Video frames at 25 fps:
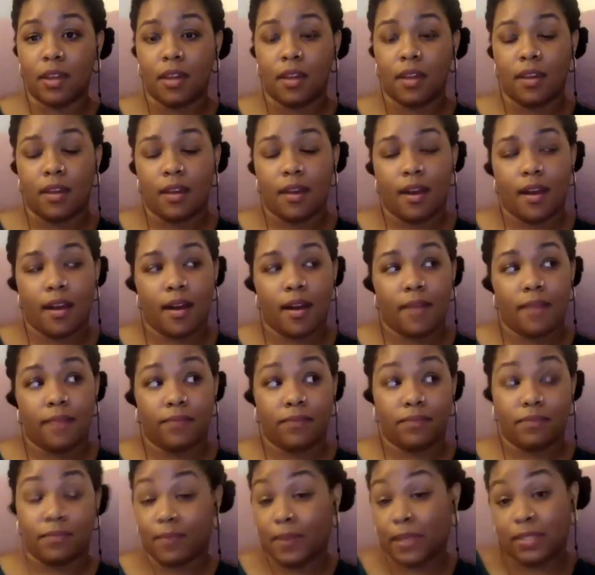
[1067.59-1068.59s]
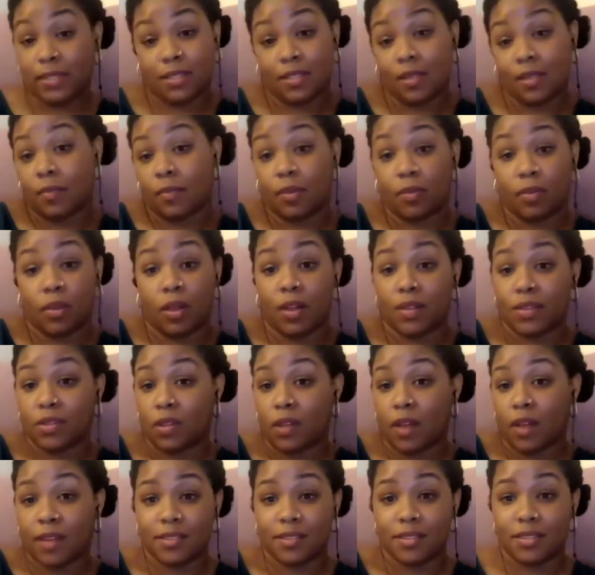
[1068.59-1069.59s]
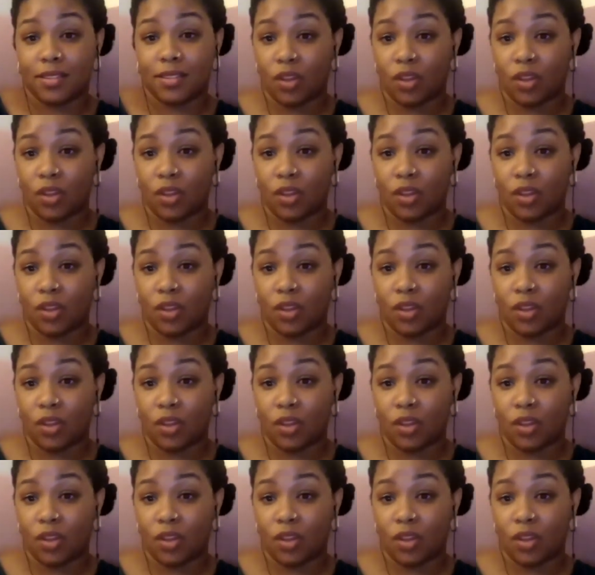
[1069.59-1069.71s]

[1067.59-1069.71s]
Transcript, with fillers: Right. Right. Um, but some people also lost,